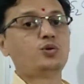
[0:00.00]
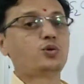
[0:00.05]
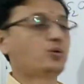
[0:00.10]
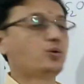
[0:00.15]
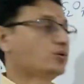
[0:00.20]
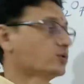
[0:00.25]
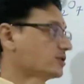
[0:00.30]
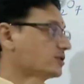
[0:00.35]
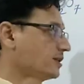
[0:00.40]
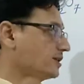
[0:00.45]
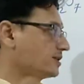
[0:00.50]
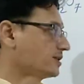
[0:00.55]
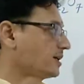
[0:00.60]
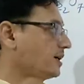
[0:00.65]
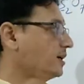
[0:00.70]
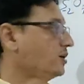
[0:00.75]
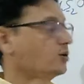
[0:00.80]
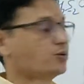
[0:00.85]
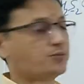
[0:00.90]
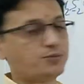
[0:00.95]
draw such
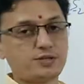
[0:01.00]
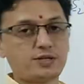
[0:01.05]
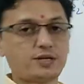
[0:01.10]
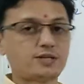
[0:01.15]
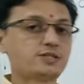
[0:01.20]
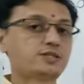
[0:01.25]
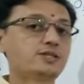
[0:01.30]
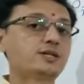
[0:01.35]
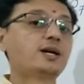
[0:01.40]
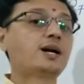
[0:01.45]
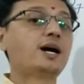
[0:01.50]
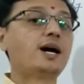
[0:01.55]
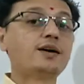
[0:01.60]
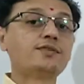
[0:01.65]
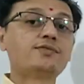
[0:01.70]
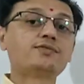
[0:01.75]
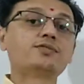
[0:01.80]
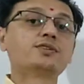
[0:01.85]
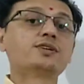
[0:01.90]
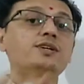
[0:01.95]
kind of structure
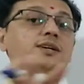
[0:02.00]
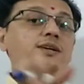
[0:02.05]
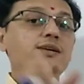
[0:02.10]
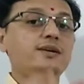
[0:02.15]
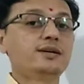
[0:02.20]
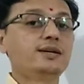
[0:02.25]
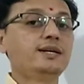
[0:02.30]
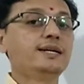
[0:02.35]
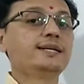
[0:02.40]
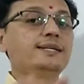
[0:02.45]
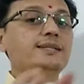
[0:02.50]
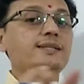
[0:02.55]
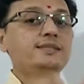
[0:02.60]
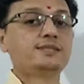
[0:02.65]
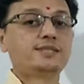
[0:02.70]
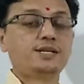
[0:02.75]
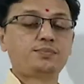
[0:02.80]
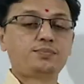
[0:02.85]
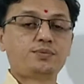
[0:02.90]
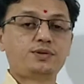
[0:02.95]
after learning the
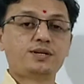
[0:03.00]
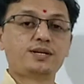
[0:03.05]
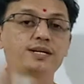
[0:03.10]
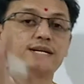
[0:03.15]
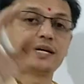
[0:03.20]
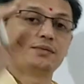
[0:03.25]
chapter